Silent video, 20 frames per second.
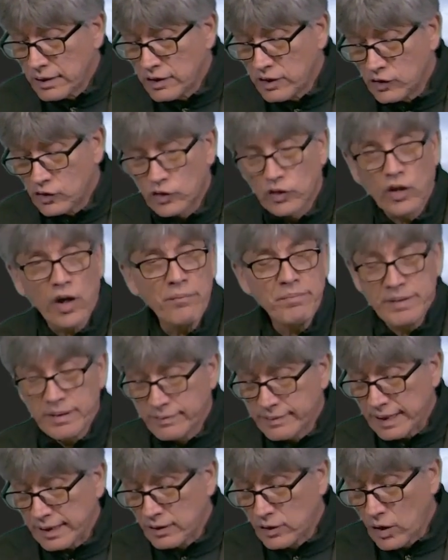
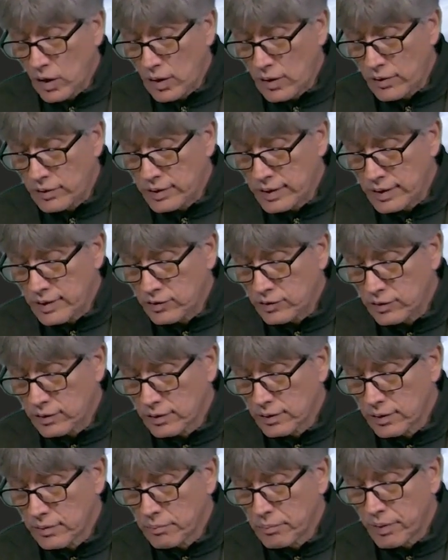disruptive technologies,
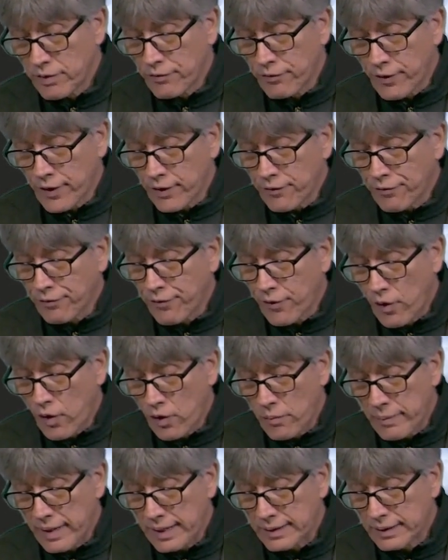preferred
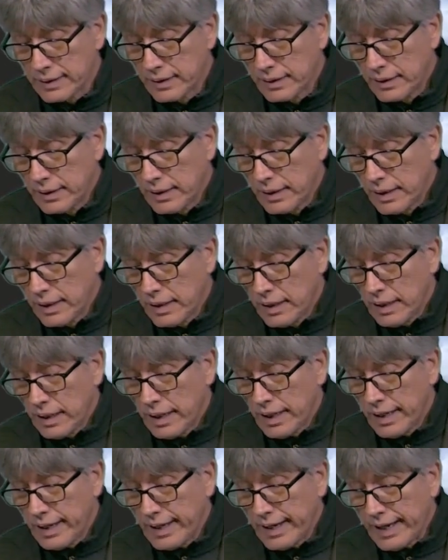format.
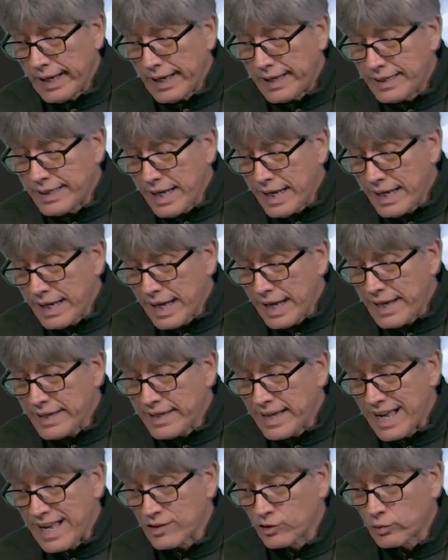And then I
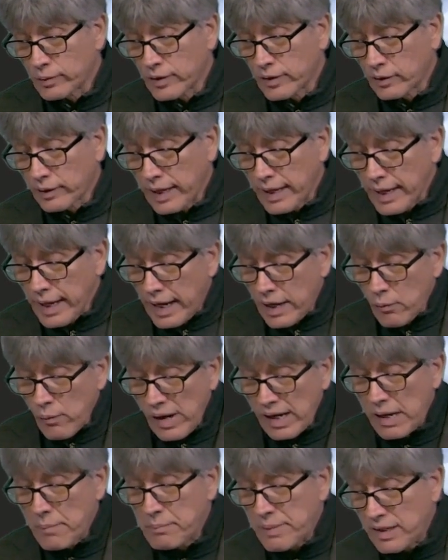answer, okay, I
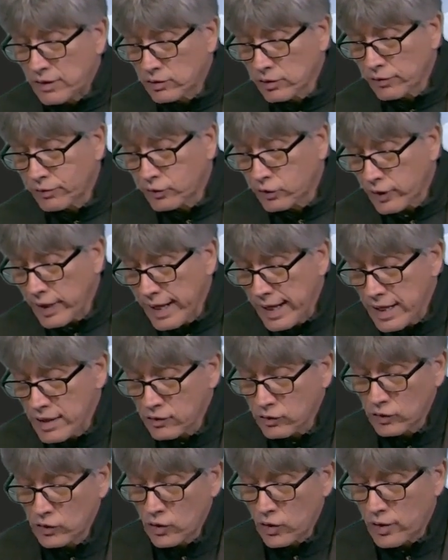want a mix of
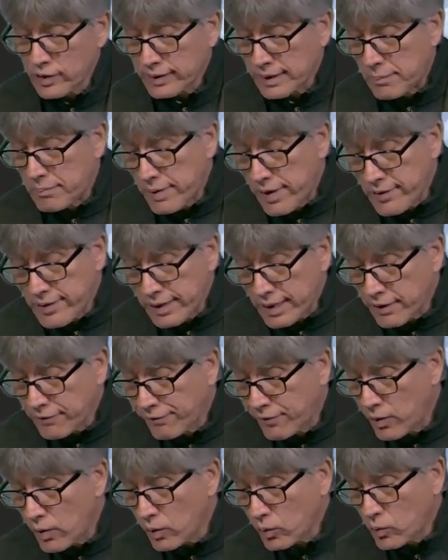trends, North America
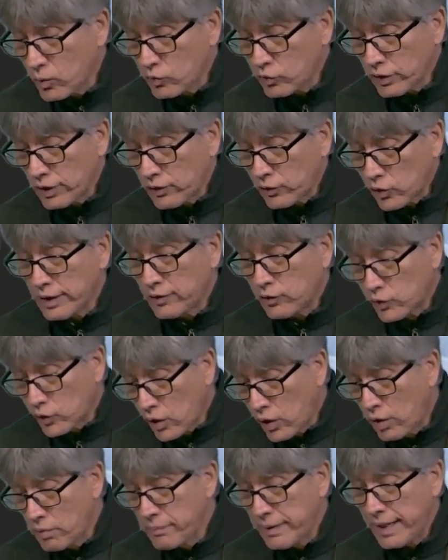focus, and
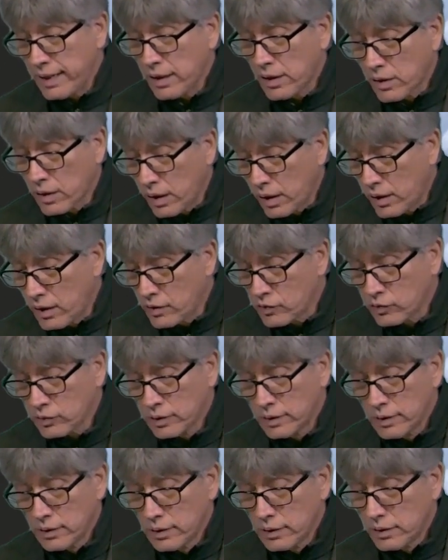enrollment, cost,